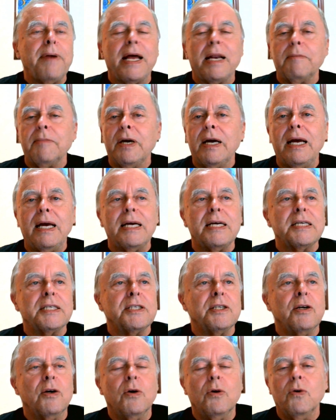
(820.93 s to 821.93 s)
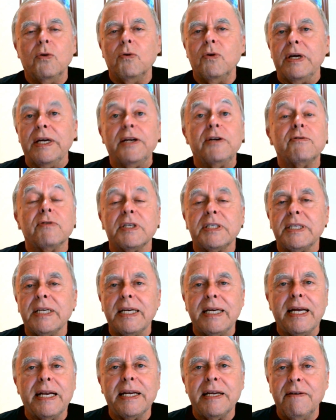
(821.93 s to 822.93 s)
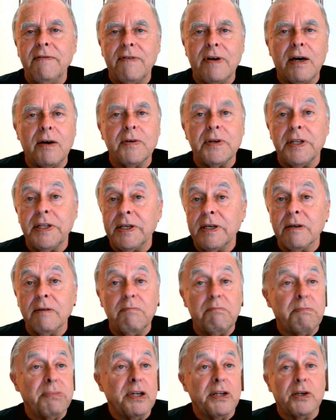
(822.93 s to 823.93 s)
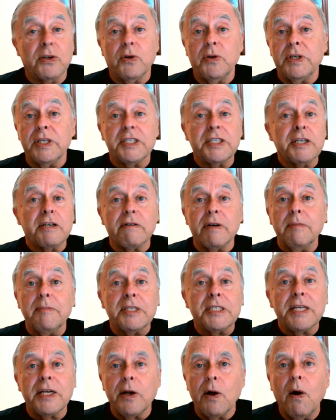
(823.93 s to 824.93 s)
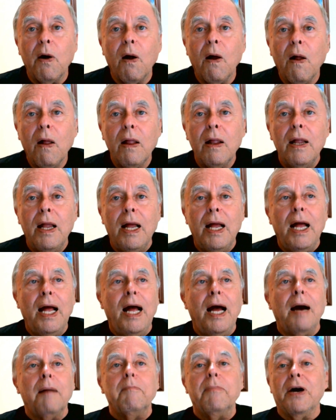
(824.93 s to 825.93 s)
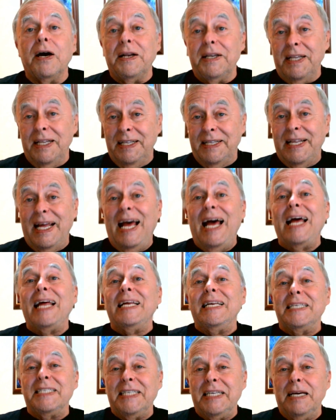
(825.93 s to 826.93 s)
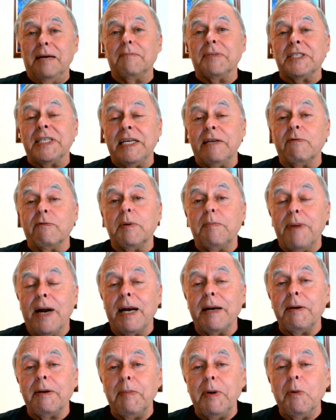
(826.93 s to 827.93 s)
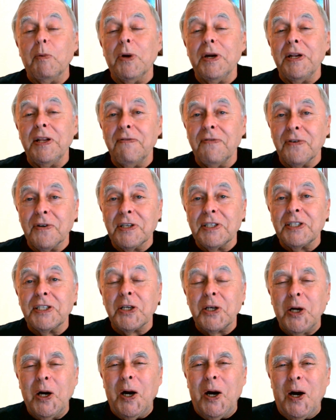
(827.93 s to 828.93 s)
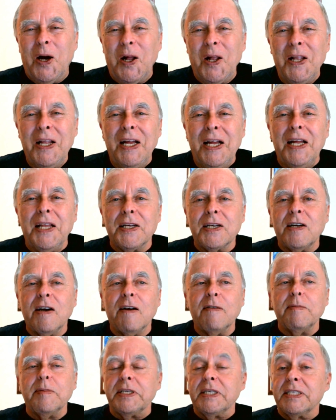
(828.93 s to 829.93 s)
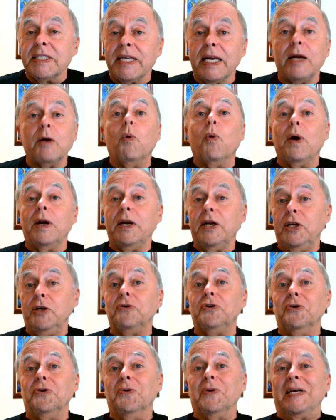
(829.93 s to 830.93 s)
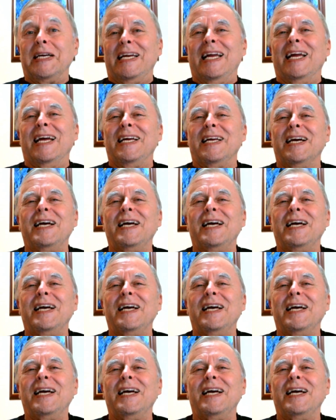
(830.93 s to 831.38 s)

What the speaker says: Panama has no interest in getting involved in their political disagreements at all. But that is the embassy that would probably be one of the first to call the government to say, what are you doing?